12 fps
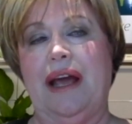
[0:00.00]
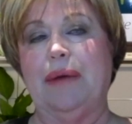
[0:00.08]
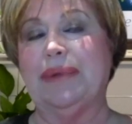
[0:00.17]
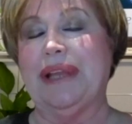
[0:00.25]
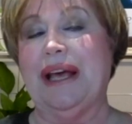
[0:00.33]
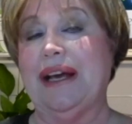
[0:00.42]

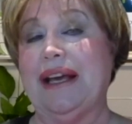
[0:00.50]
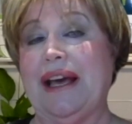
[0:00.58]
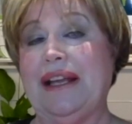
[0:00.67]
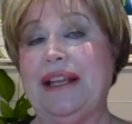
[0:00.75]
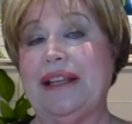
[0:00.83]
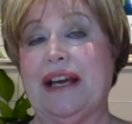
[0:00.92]
And without
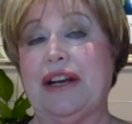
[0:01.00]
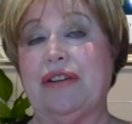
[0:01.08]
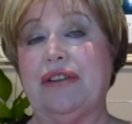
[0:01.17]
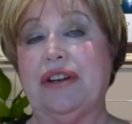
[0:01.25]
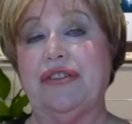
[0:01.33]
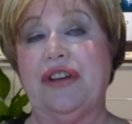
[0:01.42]
gaining that
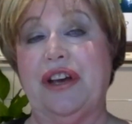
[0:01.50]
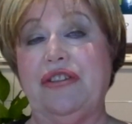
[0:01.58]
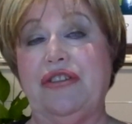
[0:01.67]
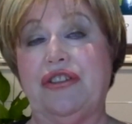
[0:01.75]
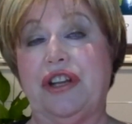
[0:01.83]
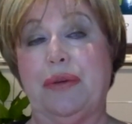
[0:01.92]

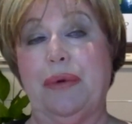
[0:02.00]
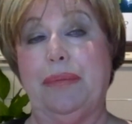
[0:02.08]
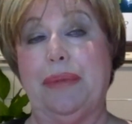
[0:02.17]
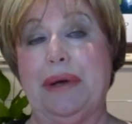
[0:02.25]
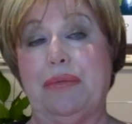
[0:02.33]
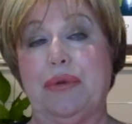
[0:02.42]
accreditation, you
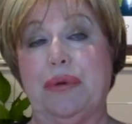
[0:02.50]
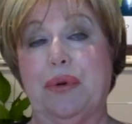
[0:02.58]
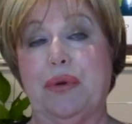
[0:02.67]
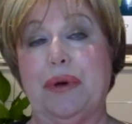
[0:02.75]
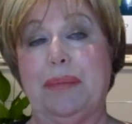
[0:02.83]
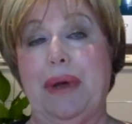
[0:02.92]
won't be able to
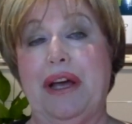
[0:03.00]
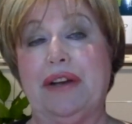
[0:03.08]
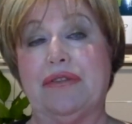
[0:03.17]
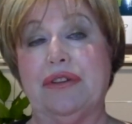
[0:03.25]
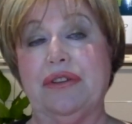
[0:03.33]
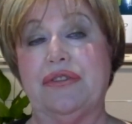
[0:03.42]
employ
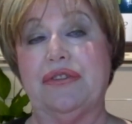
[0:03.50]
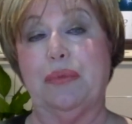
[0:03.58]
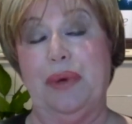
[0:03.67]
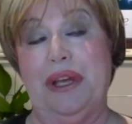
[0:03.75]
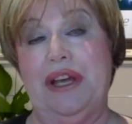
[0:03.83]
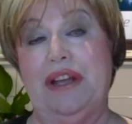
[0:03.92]
migrants.
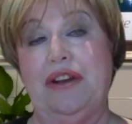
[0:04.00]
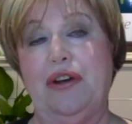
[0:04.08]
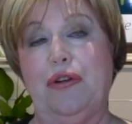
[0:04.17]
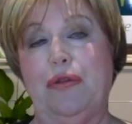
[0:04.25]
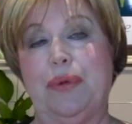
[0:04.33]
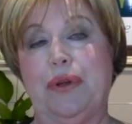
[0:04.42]
We can
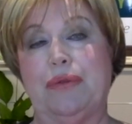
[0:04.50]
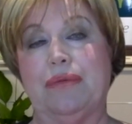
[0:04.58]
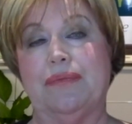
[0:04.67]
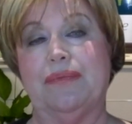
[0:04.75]
help you.